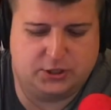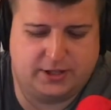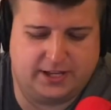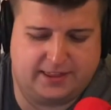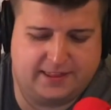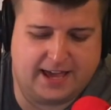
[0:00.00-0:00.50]

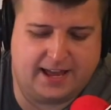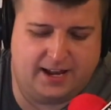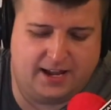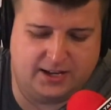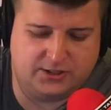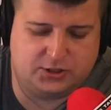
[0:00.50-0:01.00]
Do you think
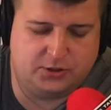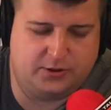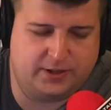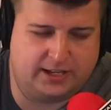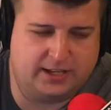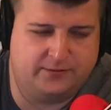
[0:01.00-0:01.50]
that uh
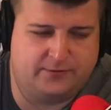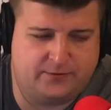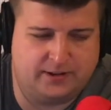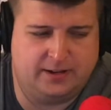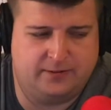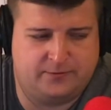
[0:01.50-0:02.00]
do you think
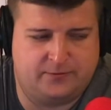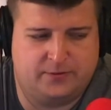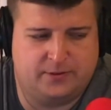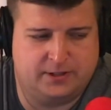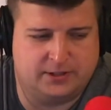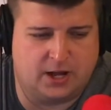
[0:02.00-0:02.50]
if if
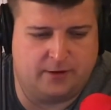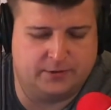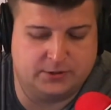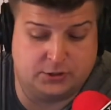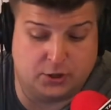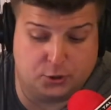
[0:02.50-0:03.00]
the
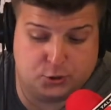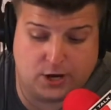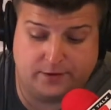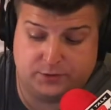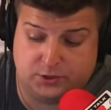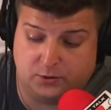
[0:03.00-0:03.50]
Dolphins
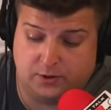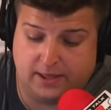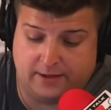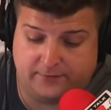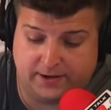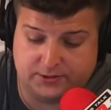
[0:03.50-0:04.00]
don't draft
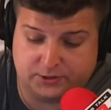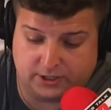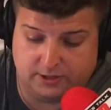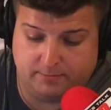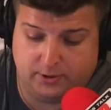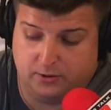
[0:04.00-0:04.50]
Tua that
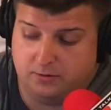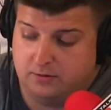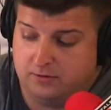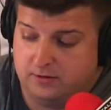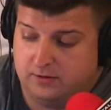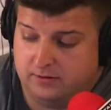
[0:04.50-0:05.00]
fans are gonna
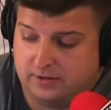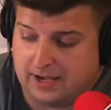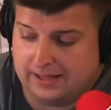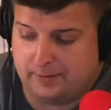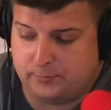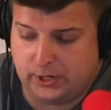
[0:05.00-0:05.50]
boo?
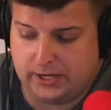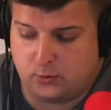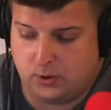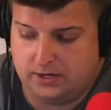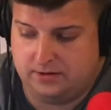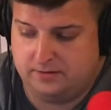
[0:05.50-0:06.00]
A la
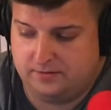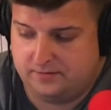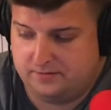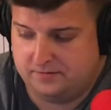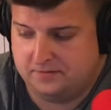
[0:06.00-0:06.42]
Brady Quinn?